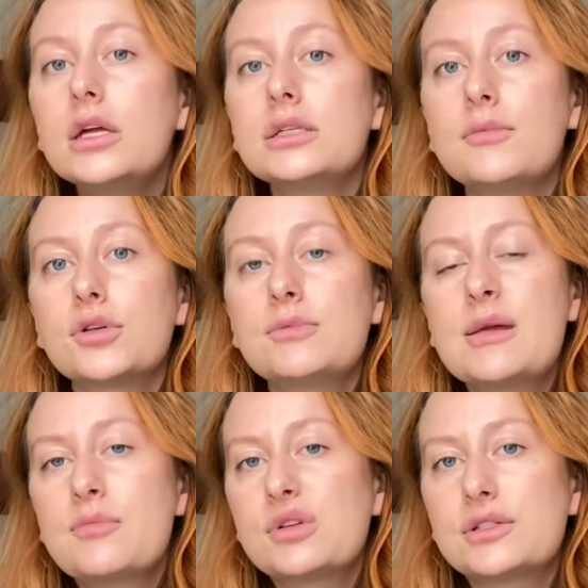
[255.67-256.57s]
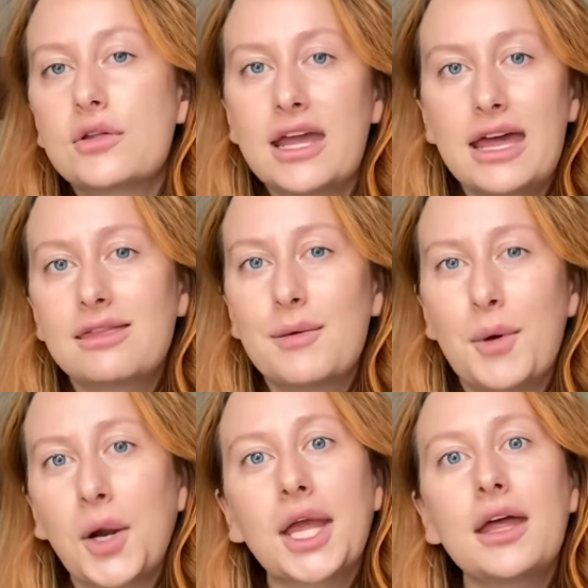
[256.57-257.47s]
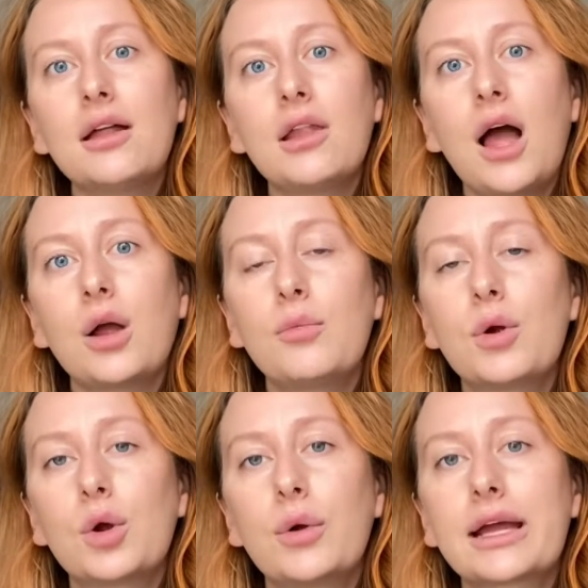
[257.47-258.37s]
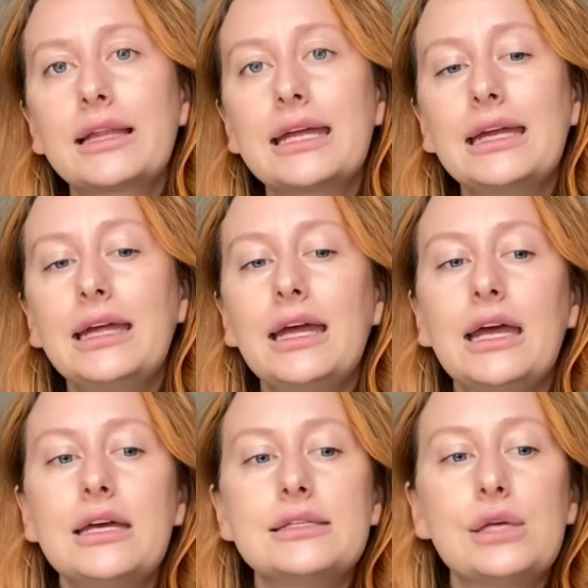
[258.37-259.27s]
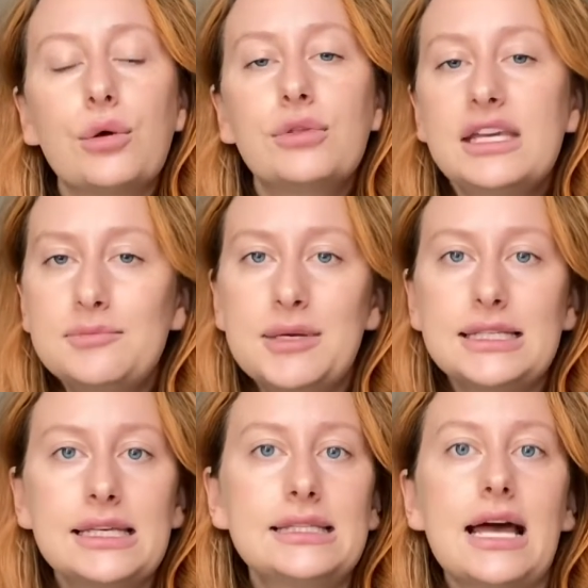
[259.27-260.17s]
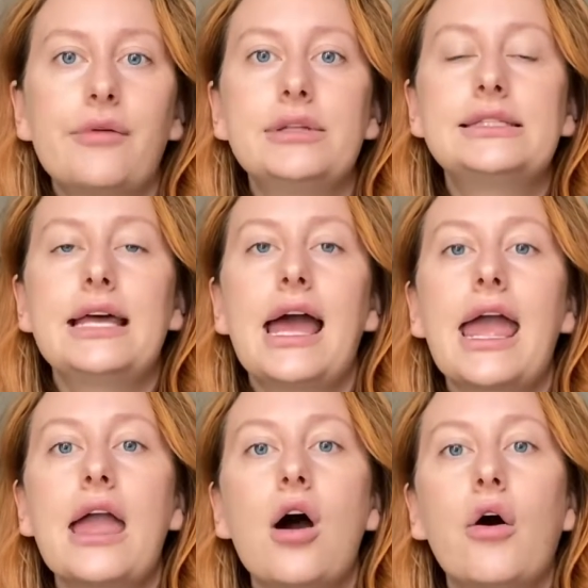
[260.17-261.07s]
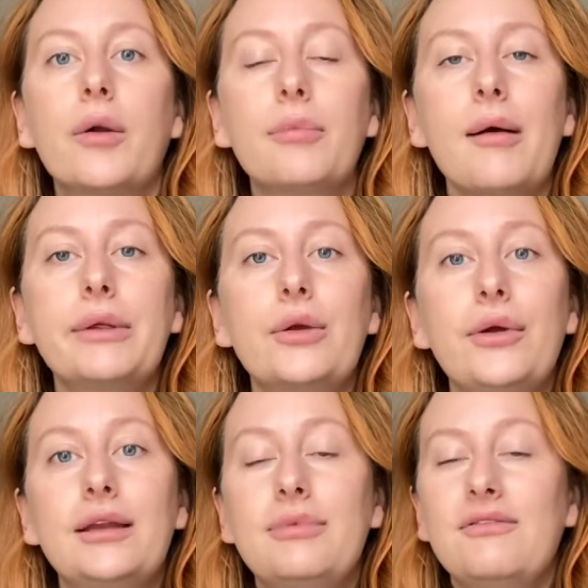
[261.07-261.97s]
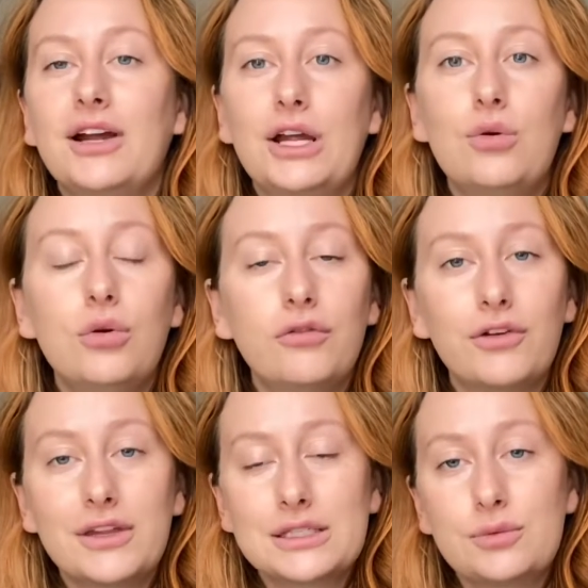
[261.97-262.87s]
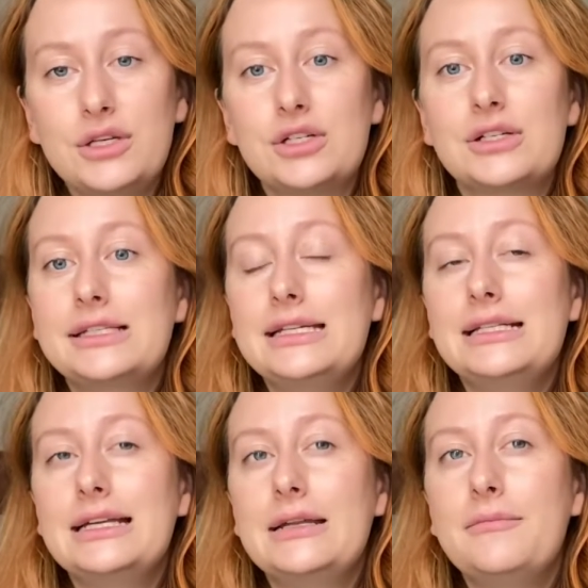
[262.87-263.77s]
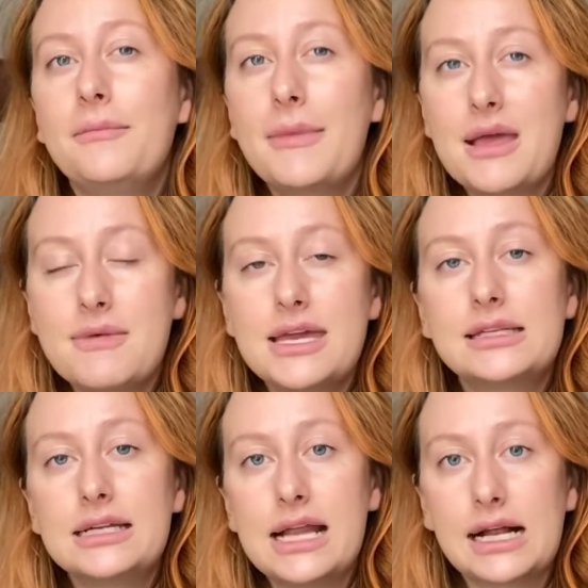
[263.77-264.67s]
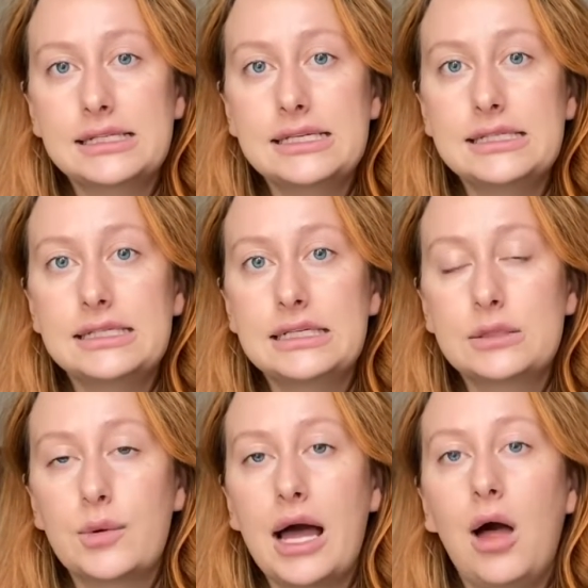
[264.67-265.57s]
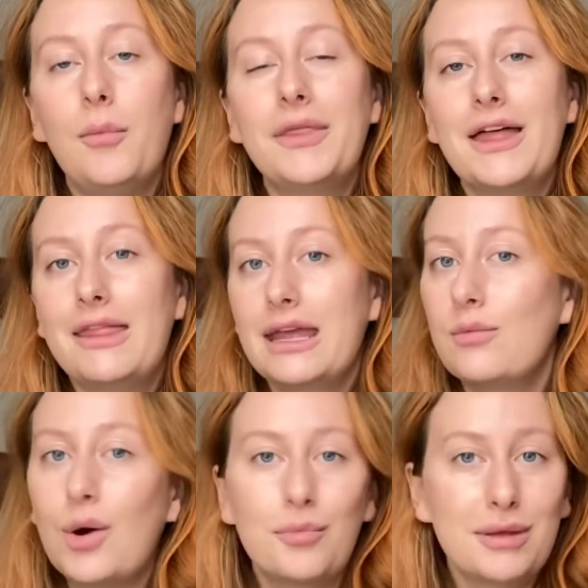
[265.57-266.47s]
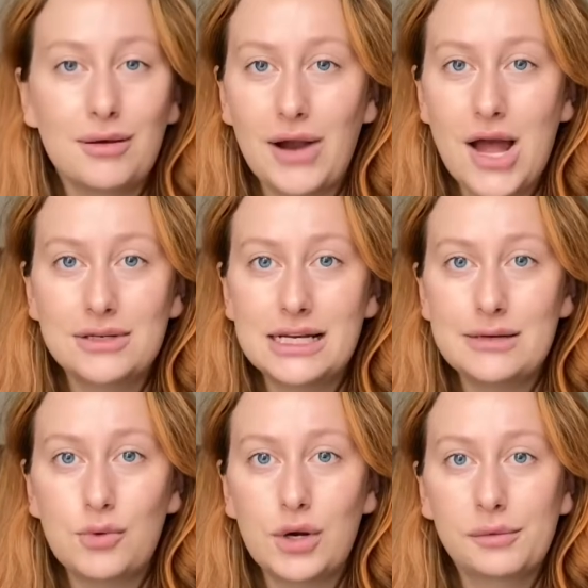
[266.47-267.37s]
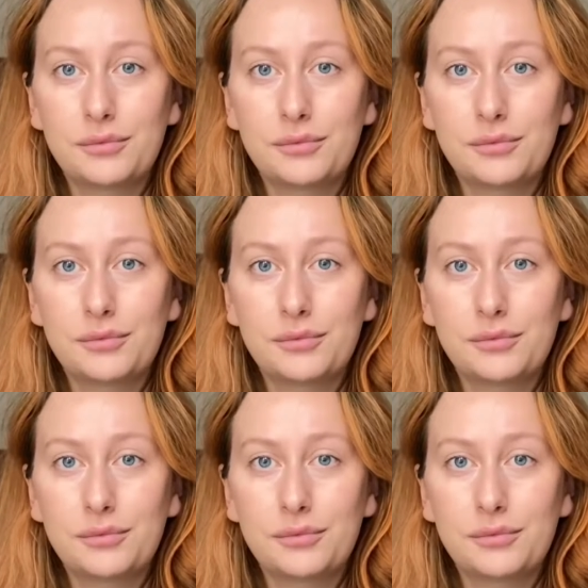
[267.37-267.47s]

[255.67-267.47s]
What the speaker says: to most people, so they hit the market a lot more quickly. So these pieces I would say are probably going to be very cool for this winter season, maybe into next season as well, but then they won't be around anymore.